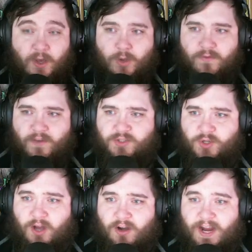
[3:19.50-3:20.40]
We've also
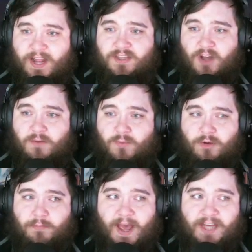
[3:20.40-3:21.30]
gotten our hands on
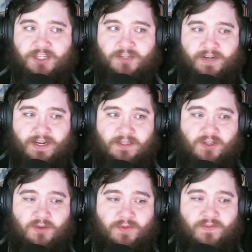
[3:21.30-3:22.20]
more Bastion Rings.
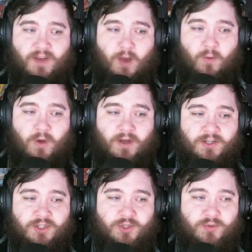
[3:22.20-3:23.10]
So we've got 1,
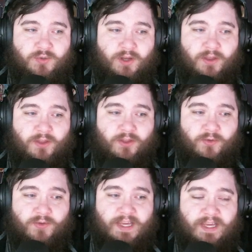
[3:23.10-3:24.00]
2,
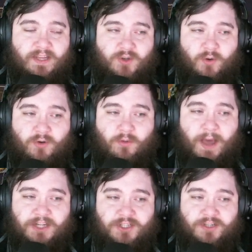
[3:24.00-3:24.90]
3 total
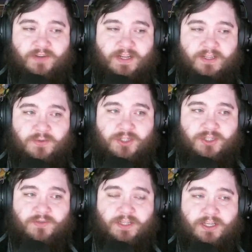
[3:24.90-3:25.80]
Bastion Rings, which
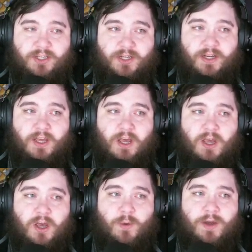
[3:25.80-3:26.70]
is really good.
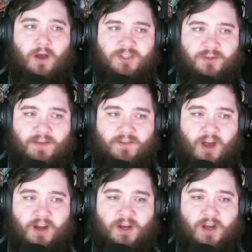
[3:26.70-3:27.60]
We also have
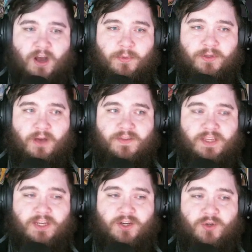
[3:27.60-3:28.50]
gotten a couple of
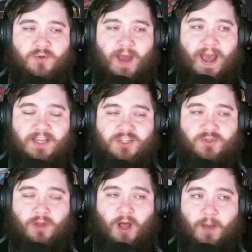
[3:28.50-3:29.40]
the new
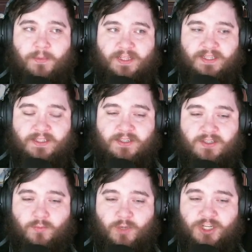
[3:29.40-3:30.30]
Astral
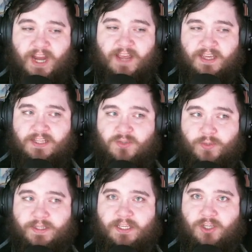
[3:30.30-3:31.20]
Obelisks, which I think is
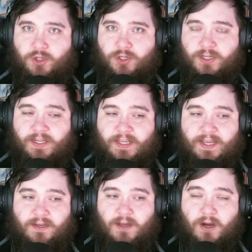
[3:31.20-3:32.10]
really good
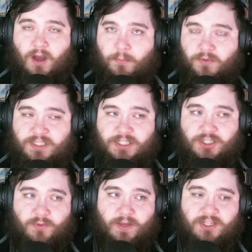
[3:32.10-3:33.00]
in a couple
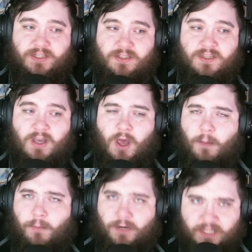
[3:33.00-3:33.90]
situations.
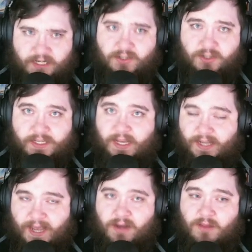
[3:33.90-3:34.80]
Particularly,
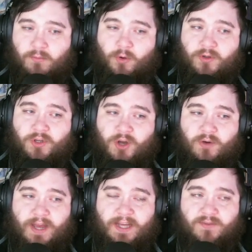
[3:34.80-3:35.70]
again, Immortal
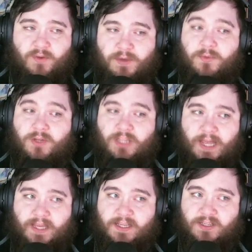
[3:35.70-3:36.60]
Codex for people
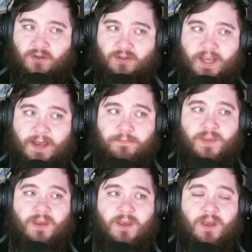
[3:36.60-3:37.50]
like Isolde.
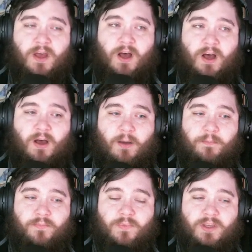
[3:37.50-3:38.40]

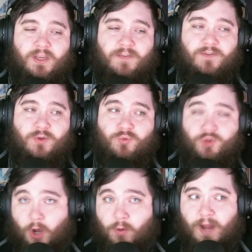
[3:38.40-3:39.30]
If you
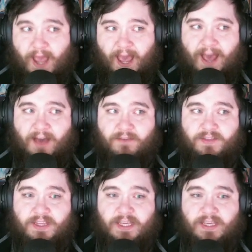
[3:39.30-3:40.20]
don't
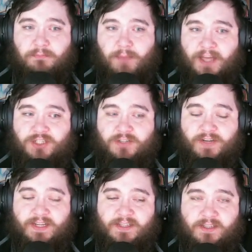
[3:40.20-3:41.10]
have the Bastion
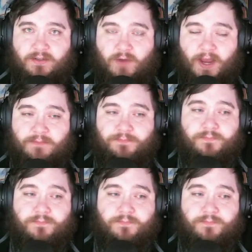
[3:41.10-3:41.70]
Rings, right?